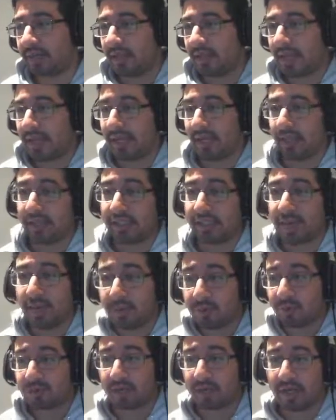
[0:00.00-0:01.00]
And on the
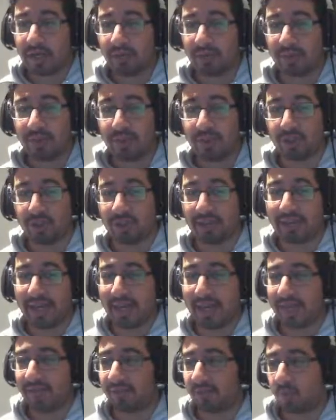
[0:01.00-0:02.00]
other side, we just
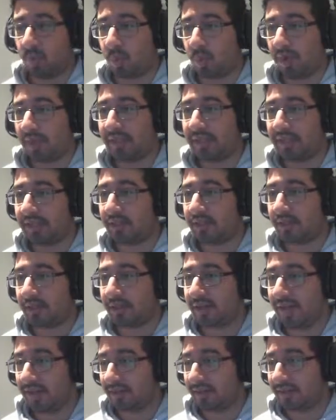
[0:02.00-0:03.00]
have one healer
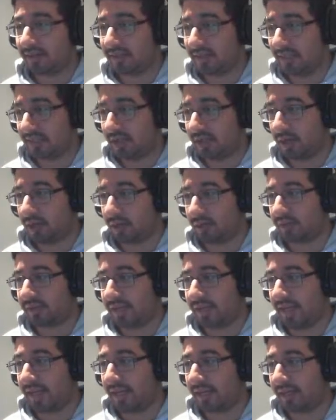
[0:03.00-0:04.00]
and the other
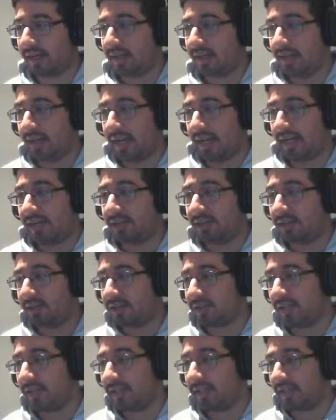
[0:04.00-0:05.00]
tank. And he's
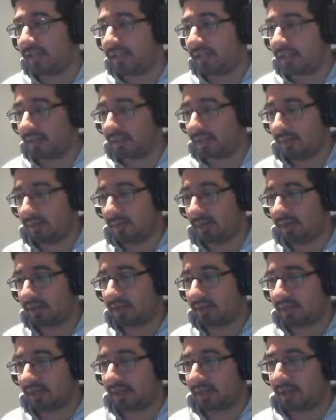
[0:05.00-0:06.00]
just tanking the
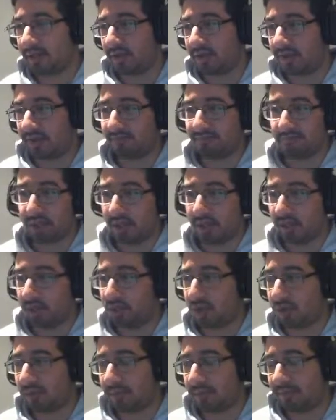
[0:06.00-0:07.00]
boss there,
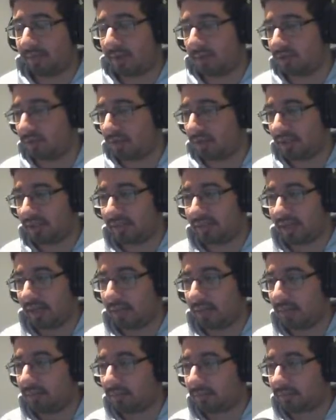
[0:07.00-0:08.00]
dropping puddles on the
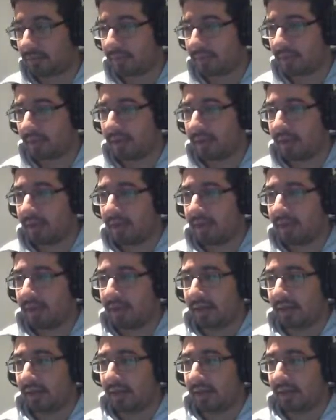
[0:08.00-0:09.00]
side,
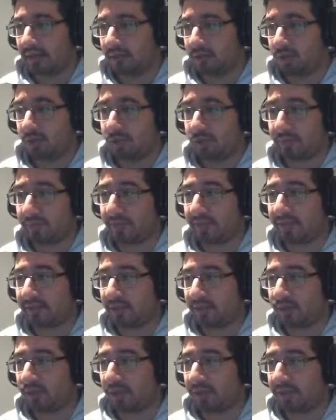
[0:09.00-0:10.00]
just
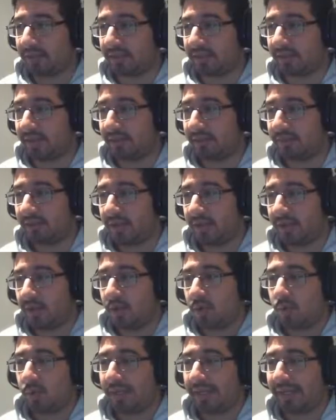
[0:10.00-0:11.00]
basically trying to live.
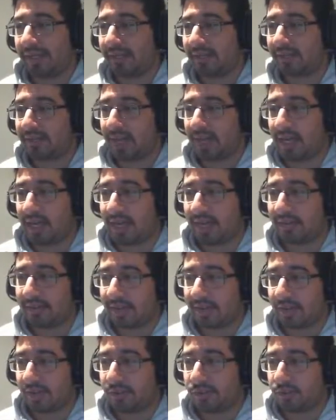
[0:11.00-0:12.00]
We get this eye
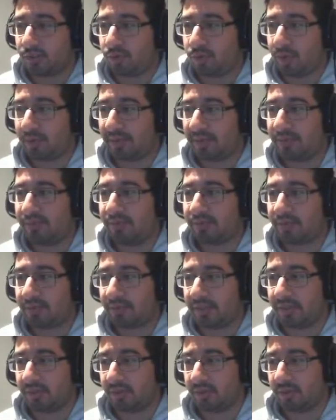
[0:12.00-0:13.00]
down to, I believe
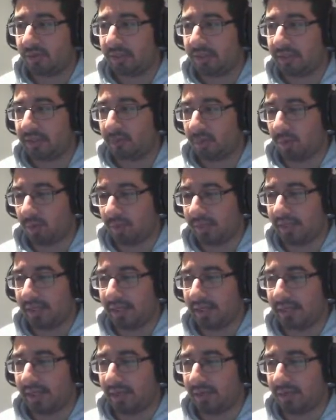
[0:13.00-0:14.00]
15% is what we get
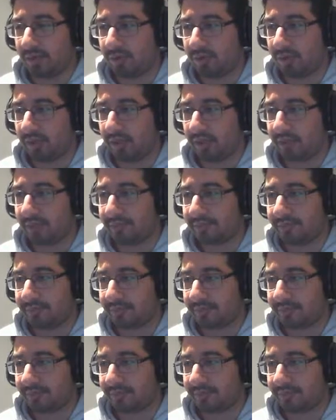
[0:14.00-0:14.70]
it down to here.